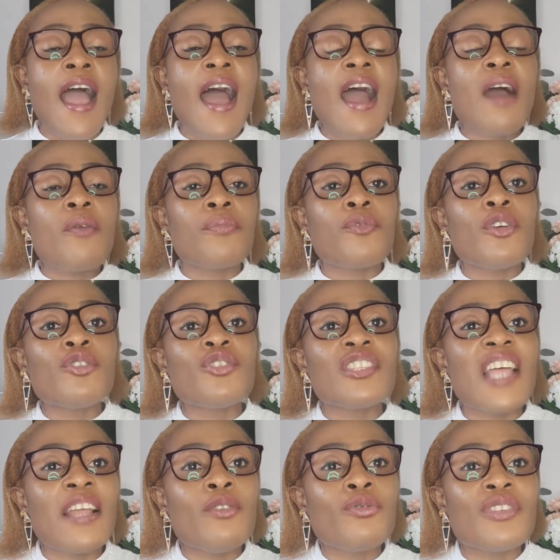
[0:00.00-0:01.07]
I'm going to
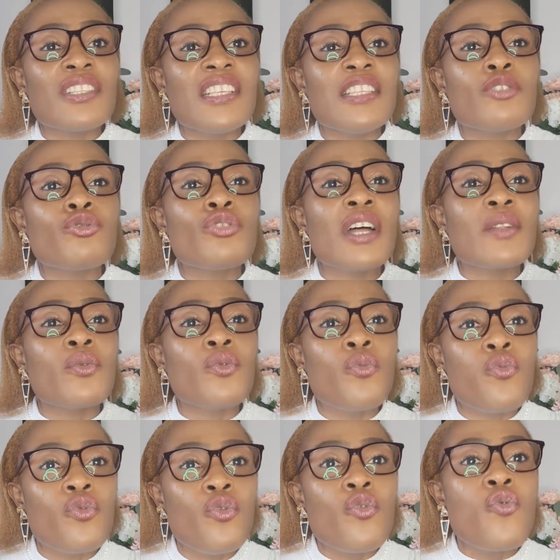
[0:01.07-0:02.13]
dilute it into that
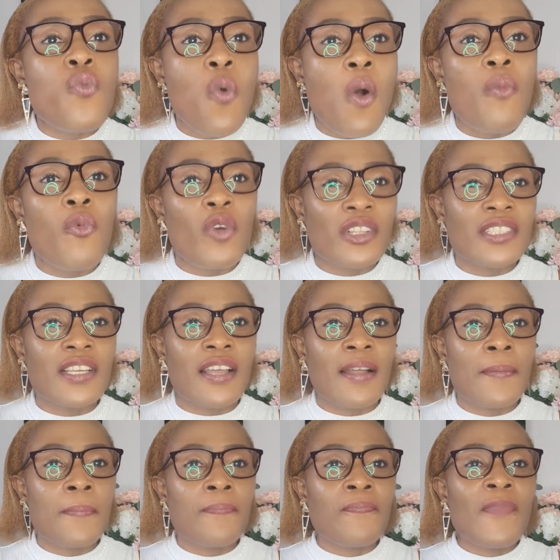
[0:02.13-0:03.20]
lukewarm water.
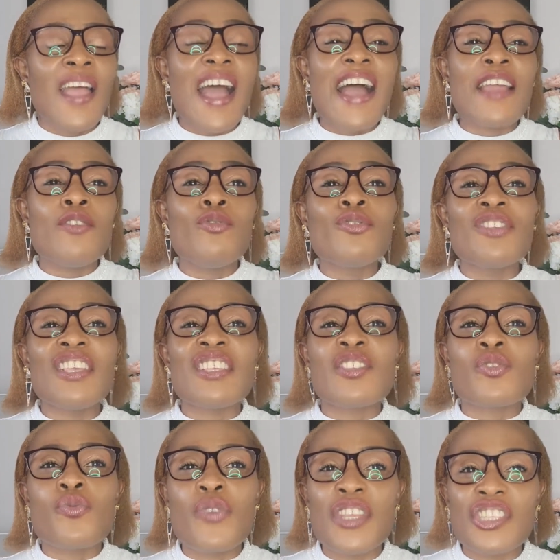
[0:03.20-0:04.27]
I use a
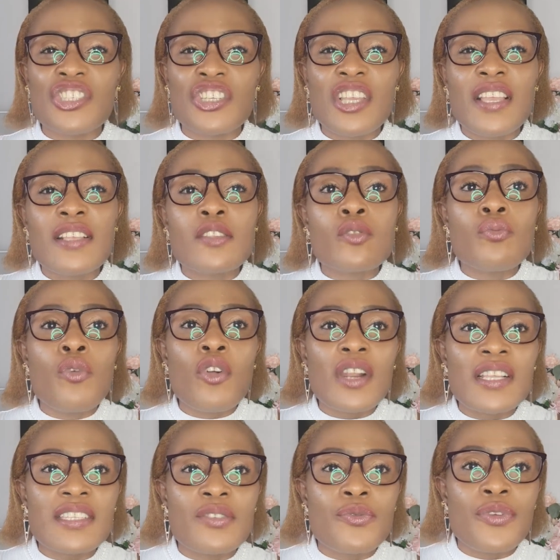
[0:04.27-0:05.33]
syringe, a
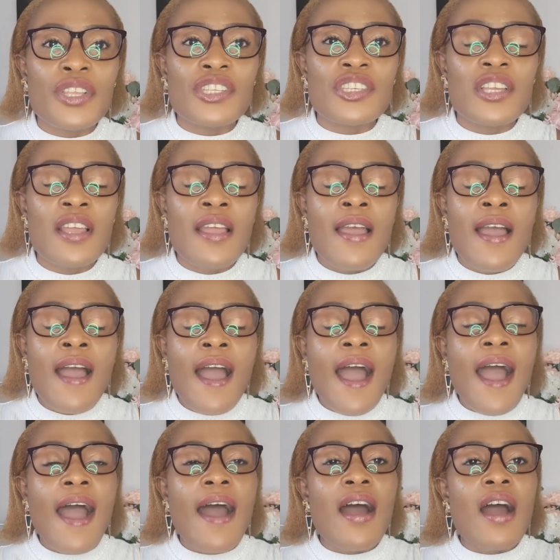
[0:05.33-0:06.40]
smaller syringe.
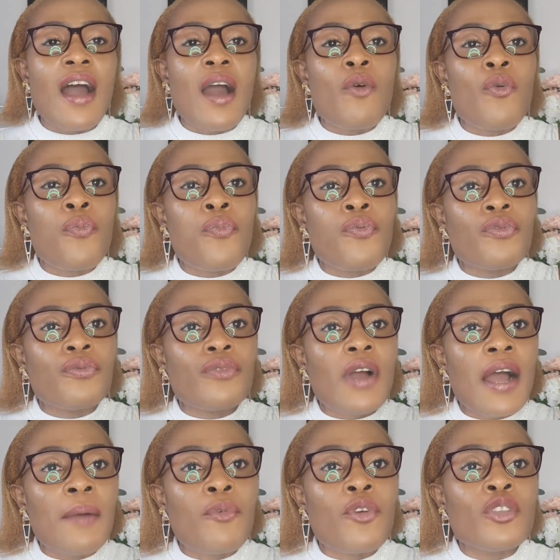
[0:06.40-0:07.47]
I'm
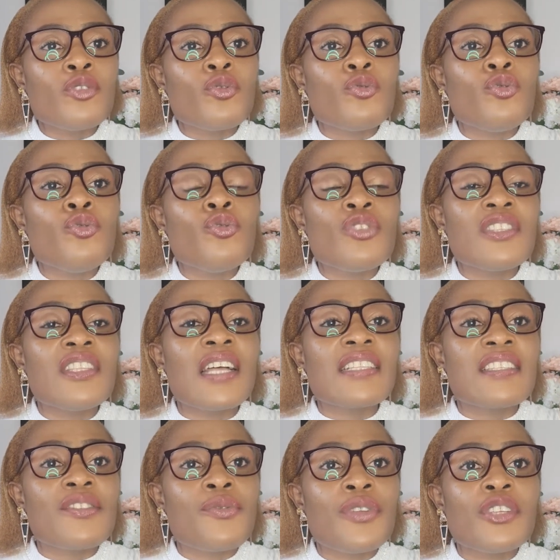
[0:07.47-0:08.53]
going to use that
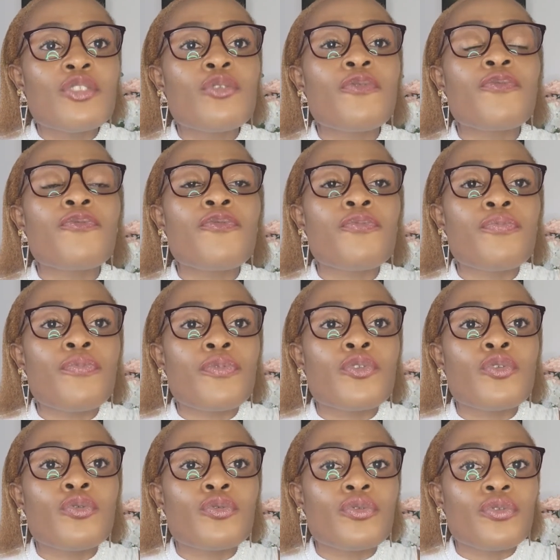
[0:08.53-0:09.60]
syringe
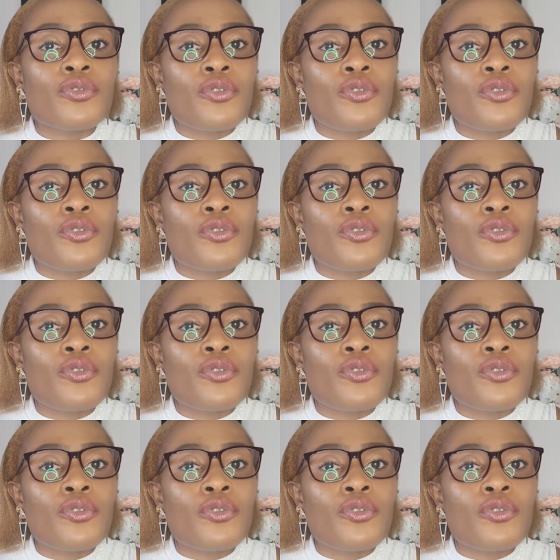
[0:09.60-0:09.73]
to